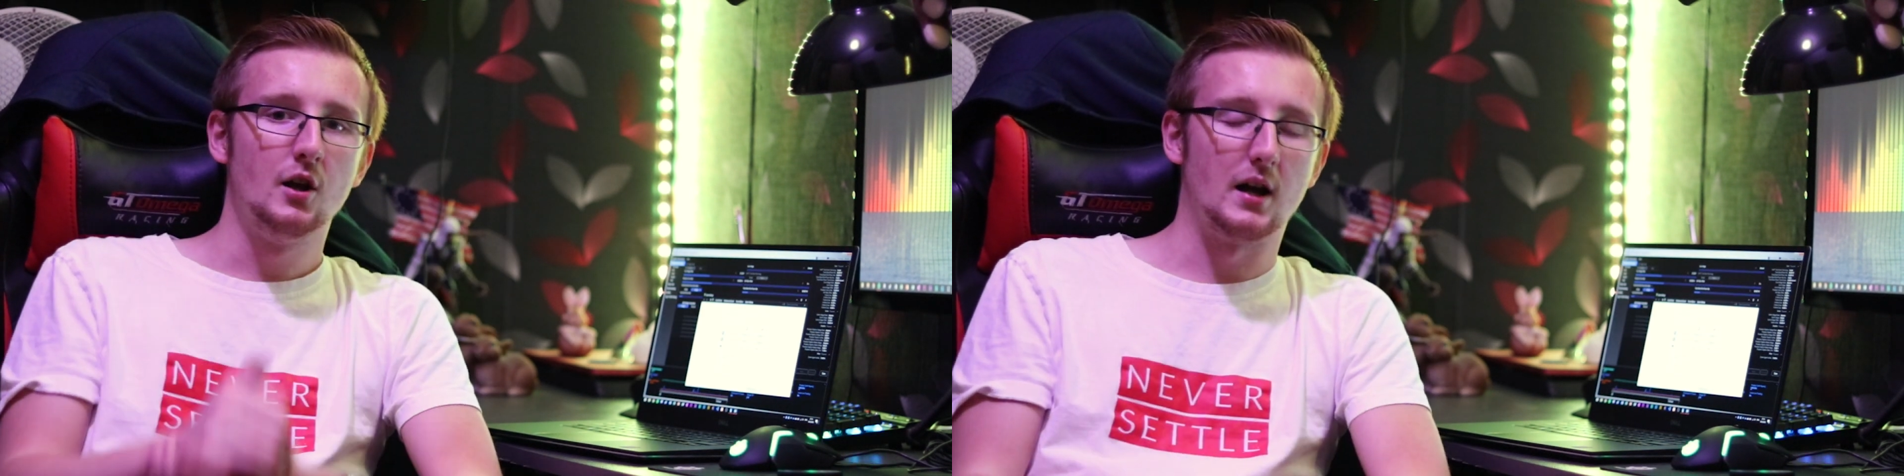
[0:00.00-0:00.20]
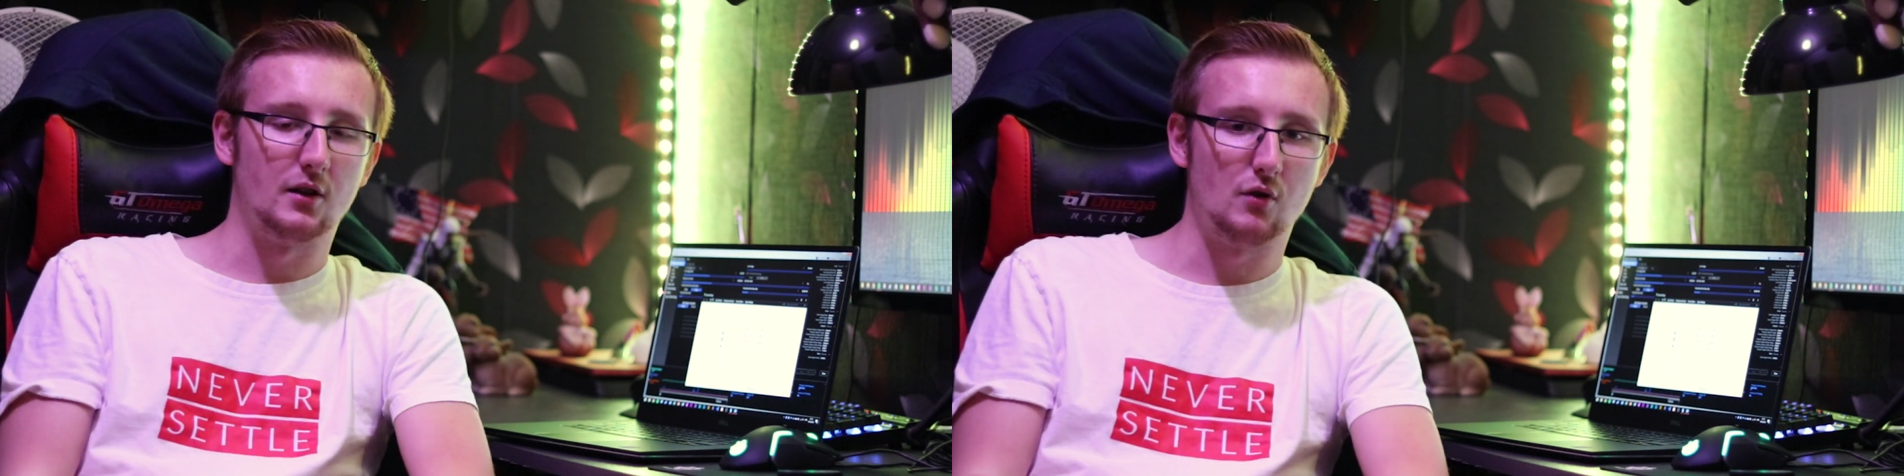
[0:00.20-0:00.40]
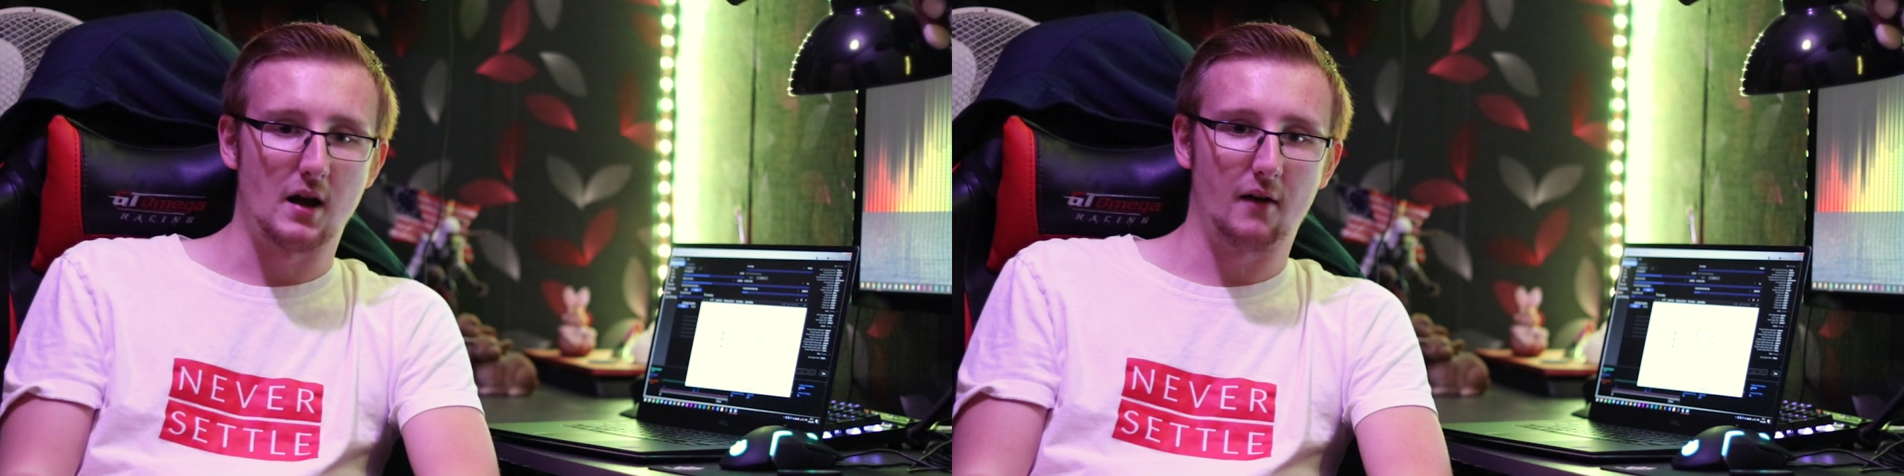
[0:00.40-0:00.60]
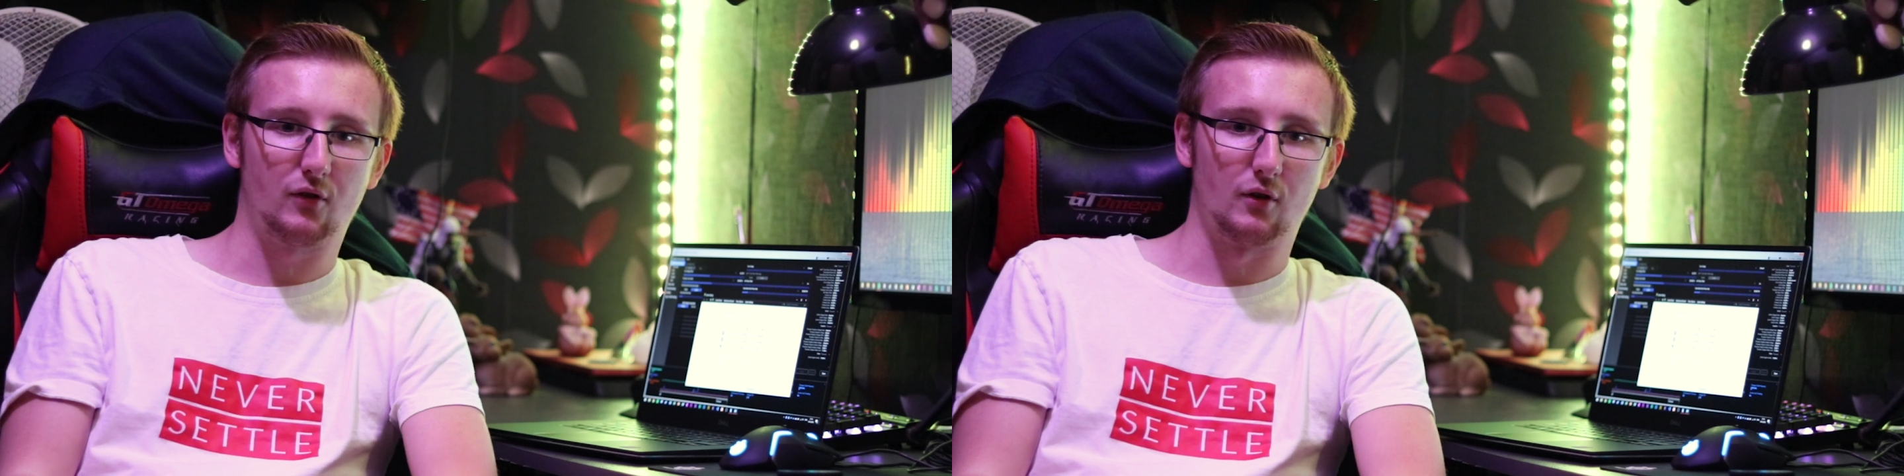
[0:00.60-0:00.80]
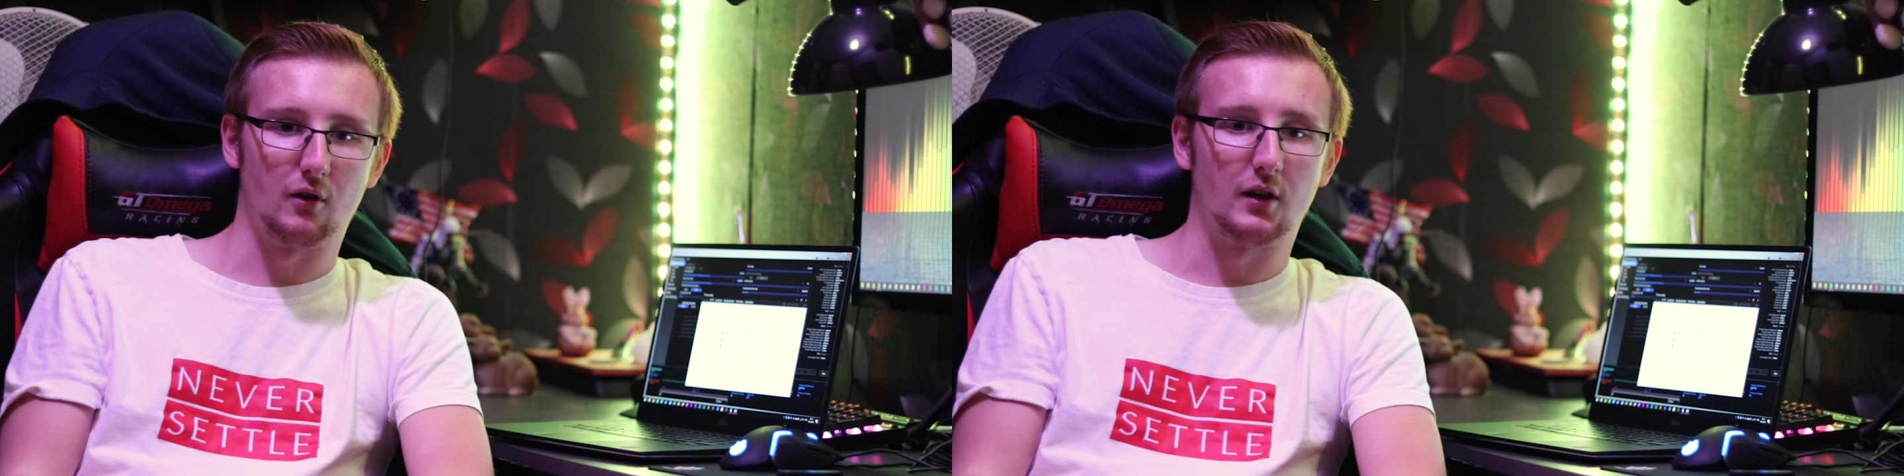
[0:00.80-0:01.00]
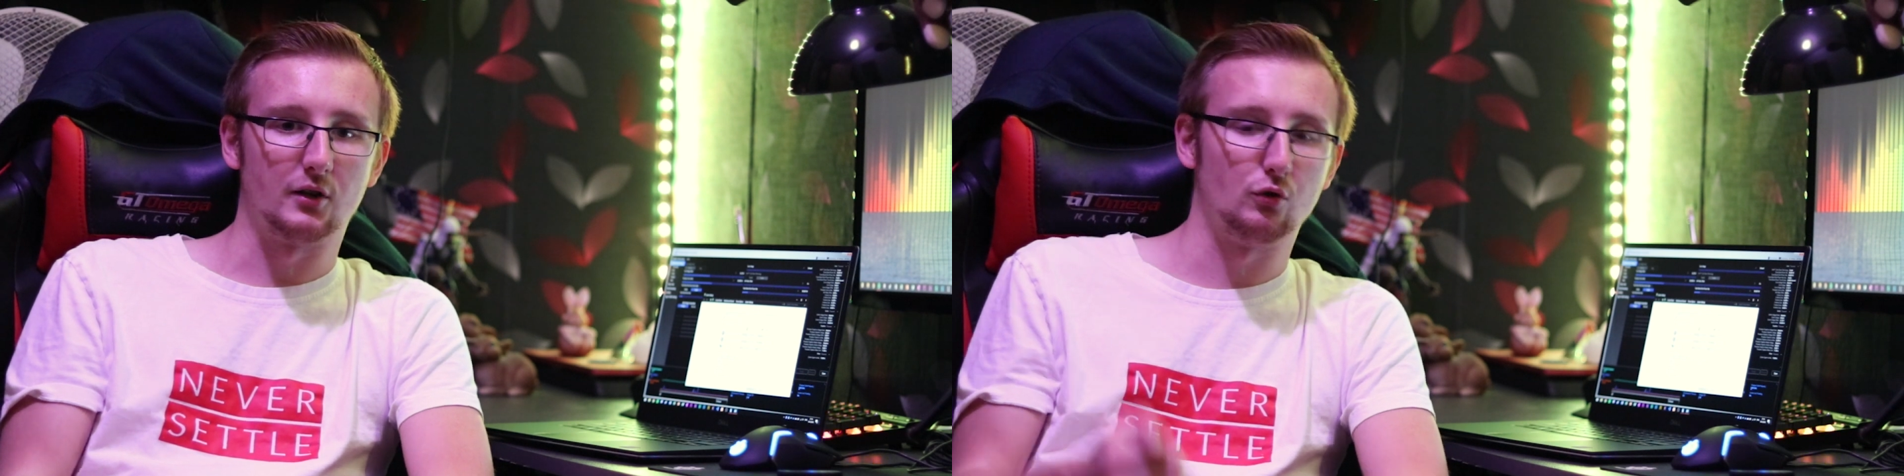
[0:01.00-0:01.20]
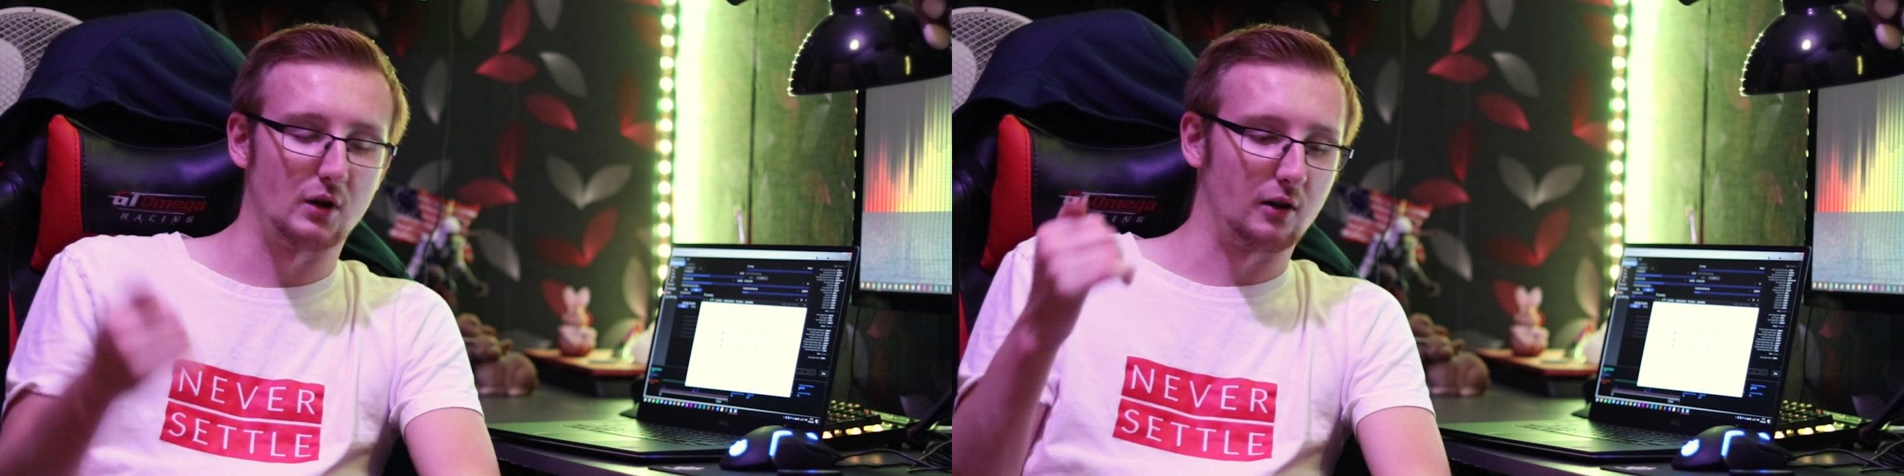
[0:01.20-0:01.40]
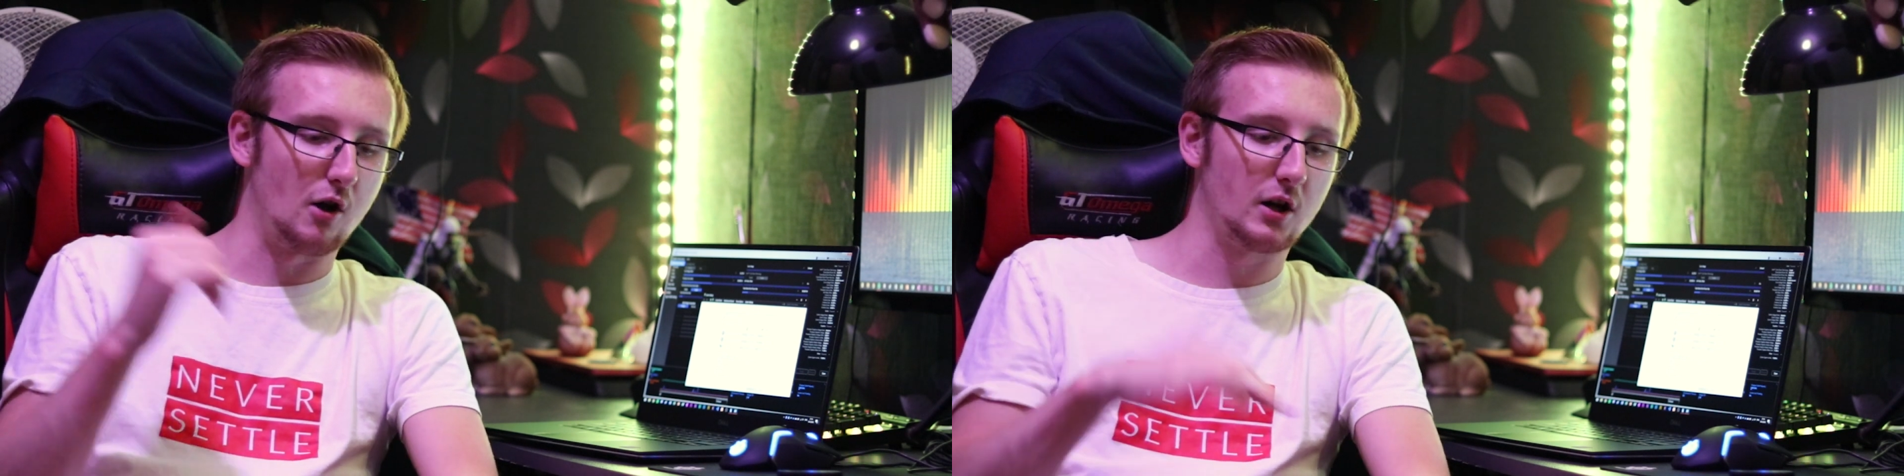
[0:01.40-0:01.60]
and you have to do
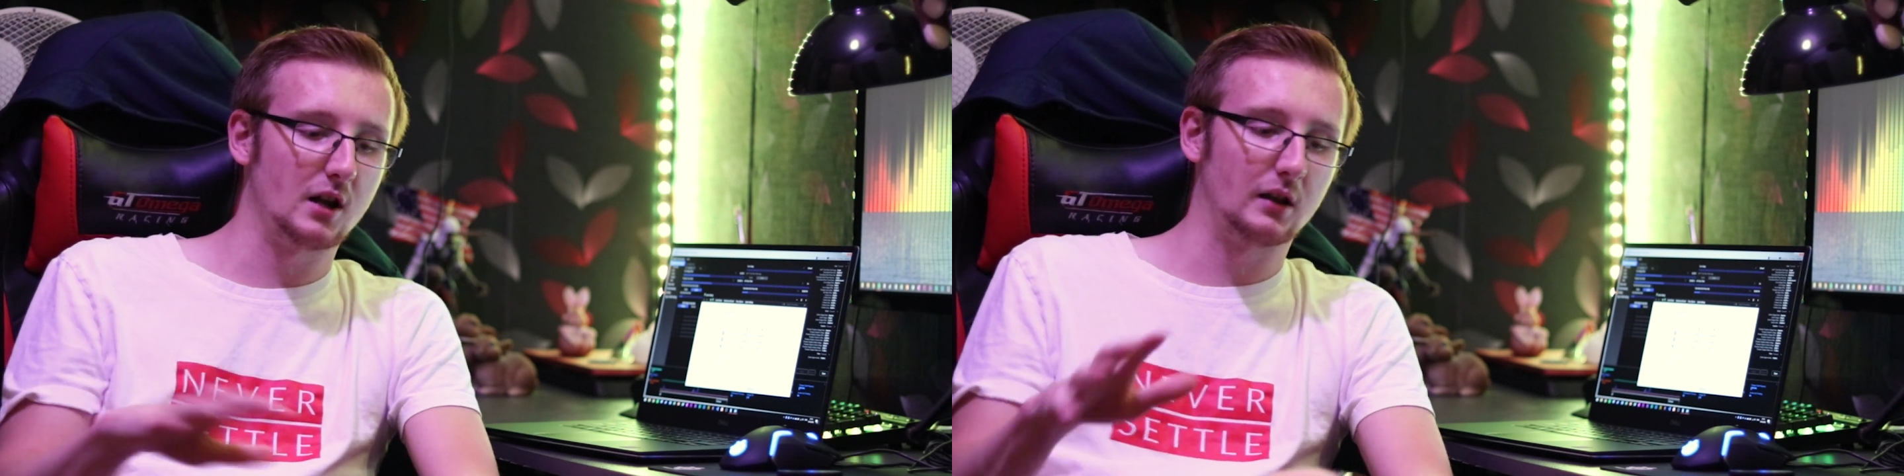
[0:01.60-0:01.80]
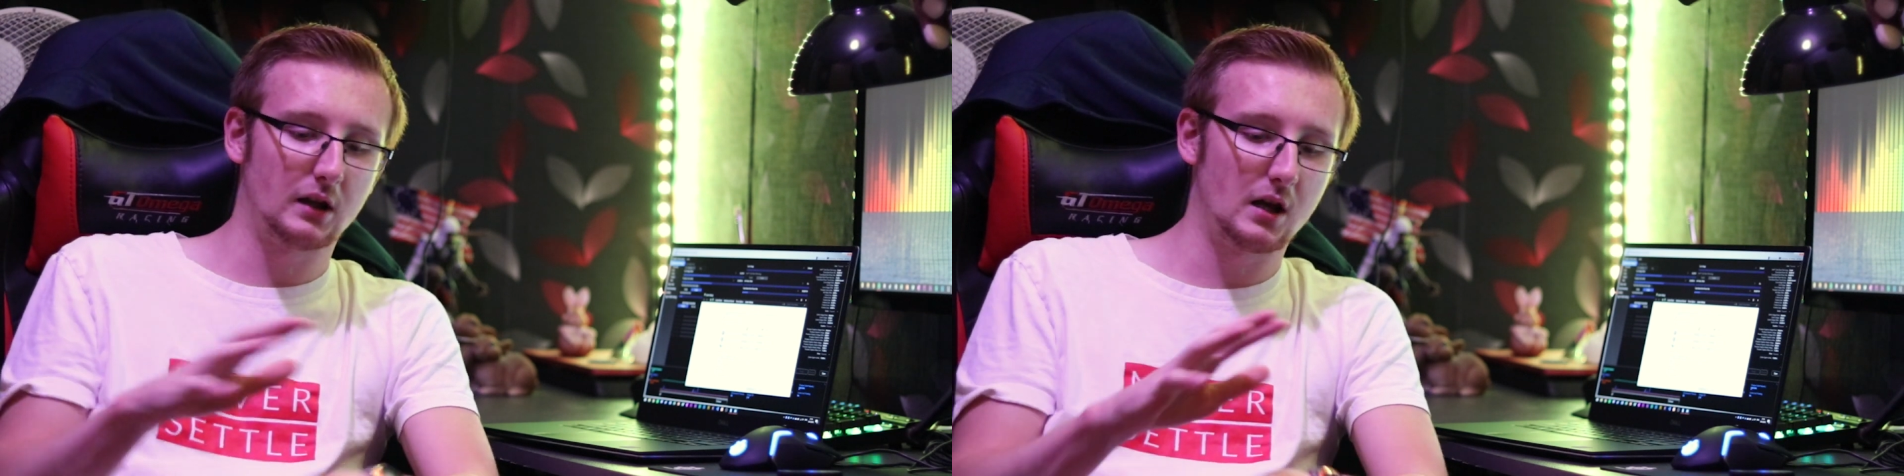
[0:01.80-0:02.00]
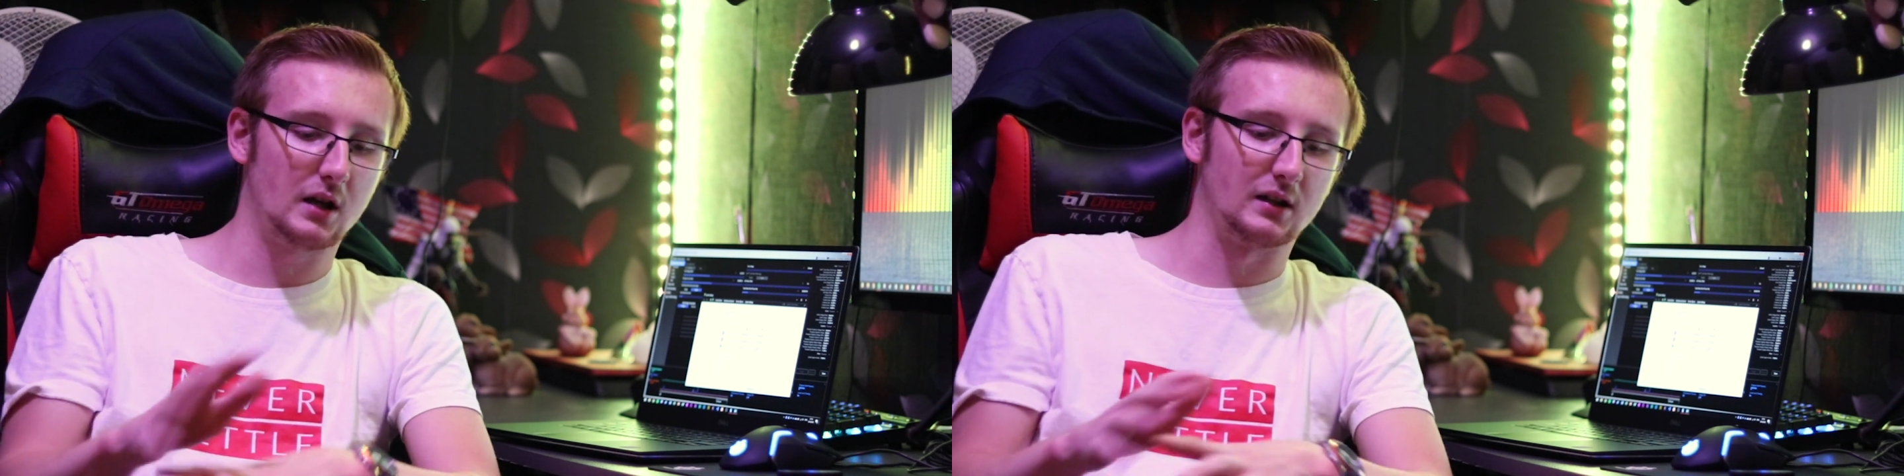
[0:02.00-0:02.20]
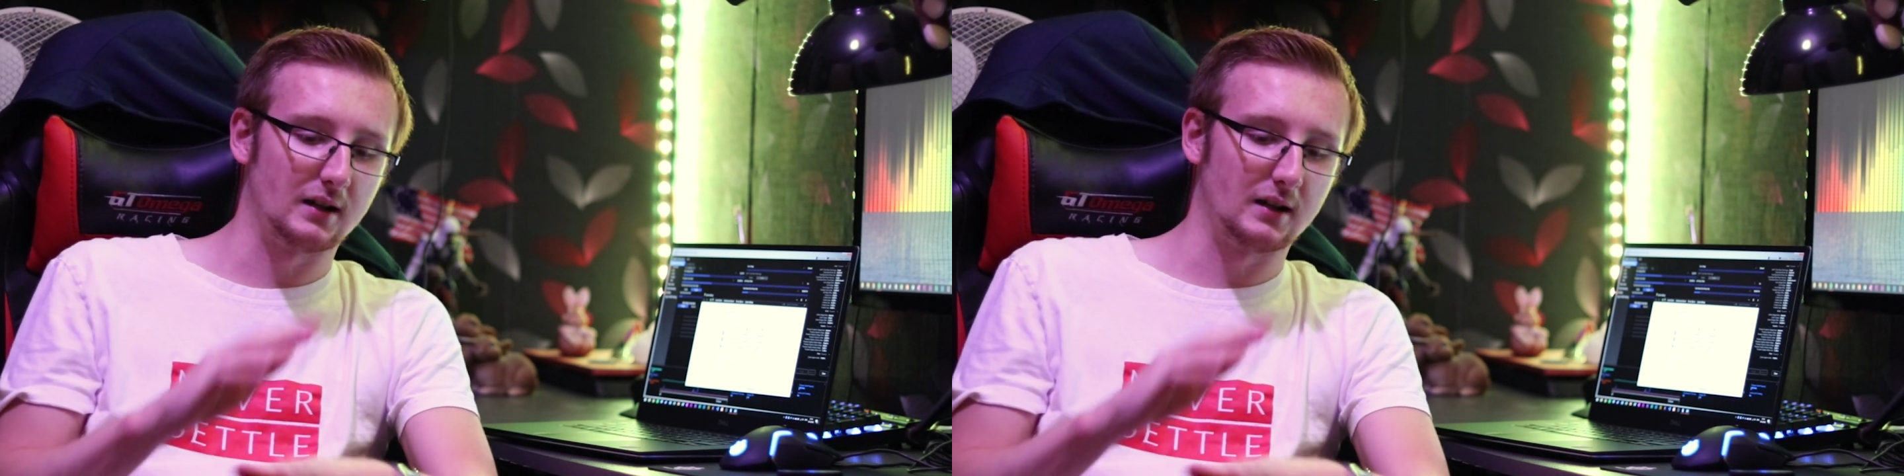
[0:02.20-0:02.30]
that login thing,